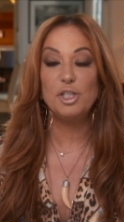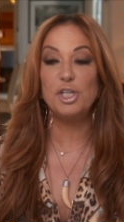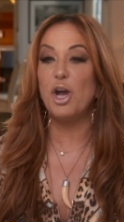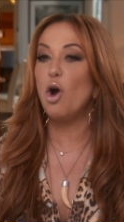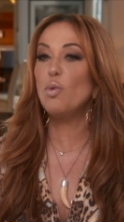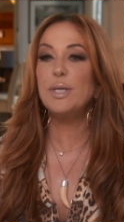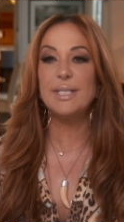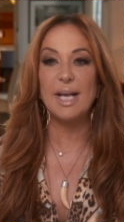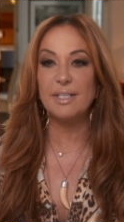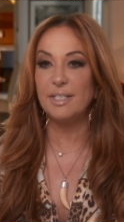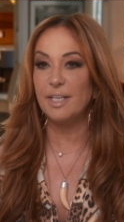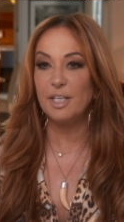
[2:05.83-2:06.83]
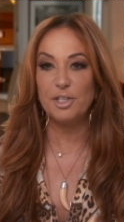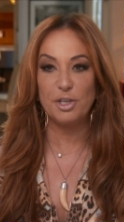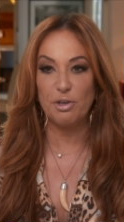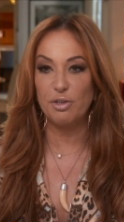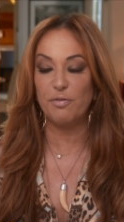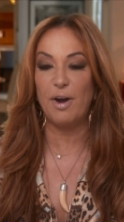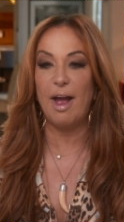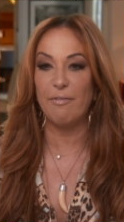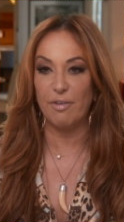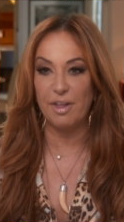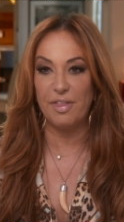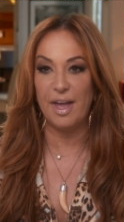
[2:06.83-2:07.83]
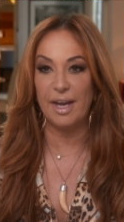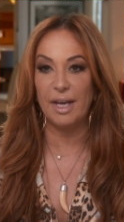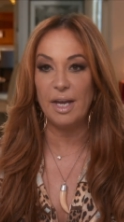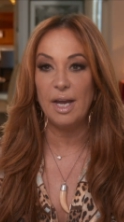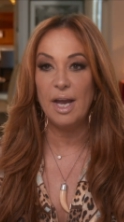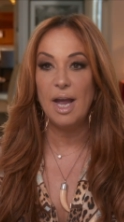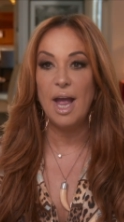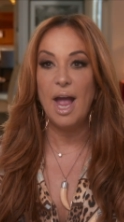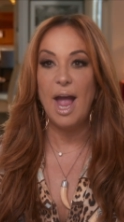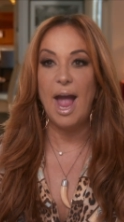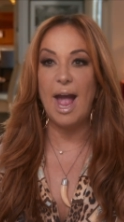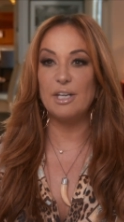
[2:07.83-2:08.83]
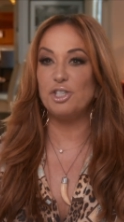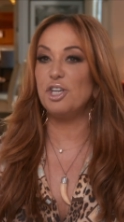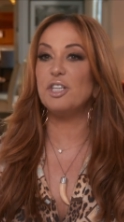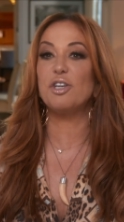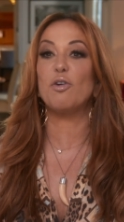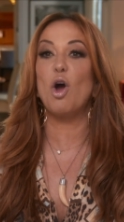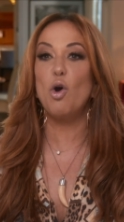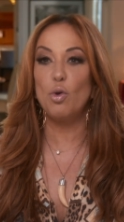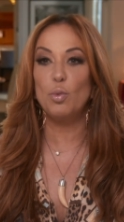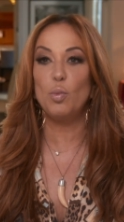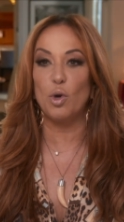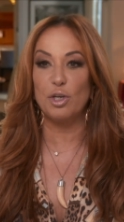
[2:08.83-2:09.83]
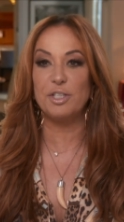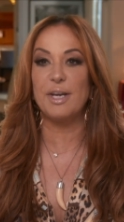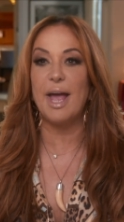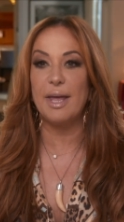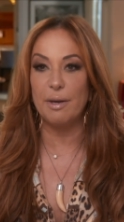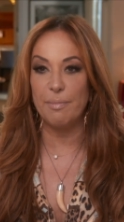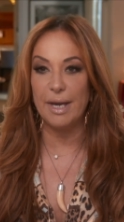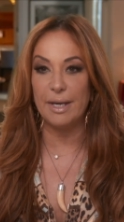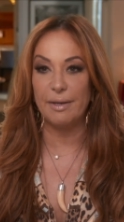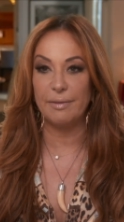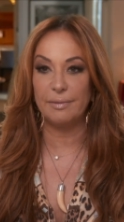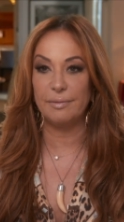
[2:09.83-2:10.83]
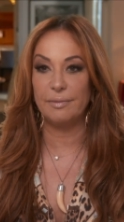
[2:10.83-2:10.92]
She always has an excuse for everything, and she's her own worst enemy.